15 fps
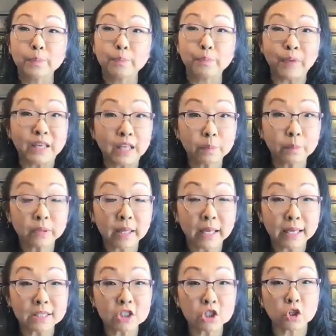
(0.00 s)
making
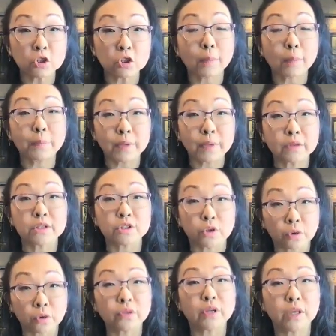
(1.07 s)
plans to not be on this
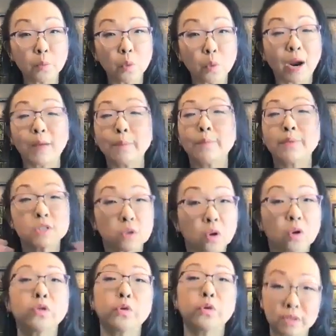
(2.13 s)
earth anymore. I missed
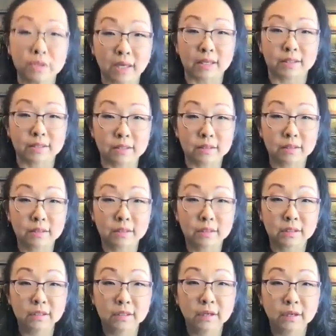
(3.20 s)
all those signs.
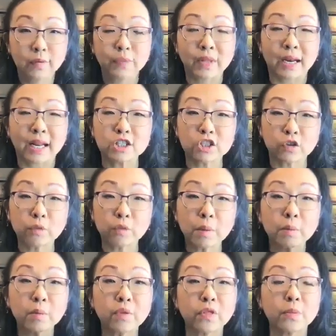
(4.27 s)
And I still
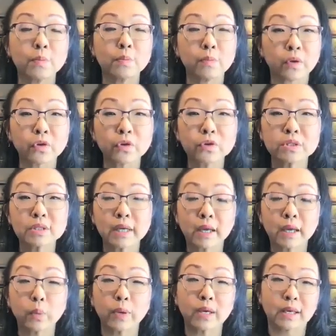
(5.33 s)
remember the Mother's Day
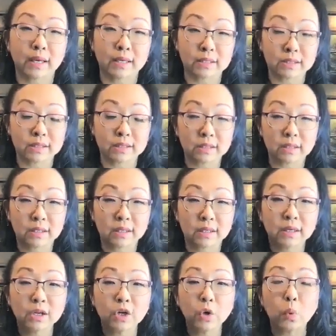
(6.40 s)
weekend
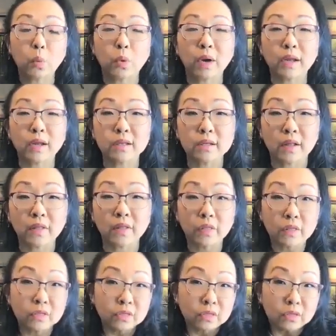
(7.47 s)
when
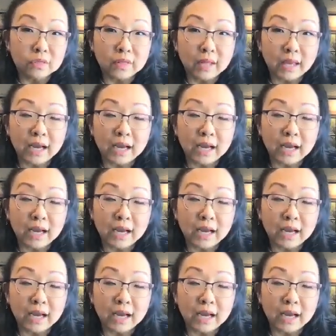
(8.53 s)
they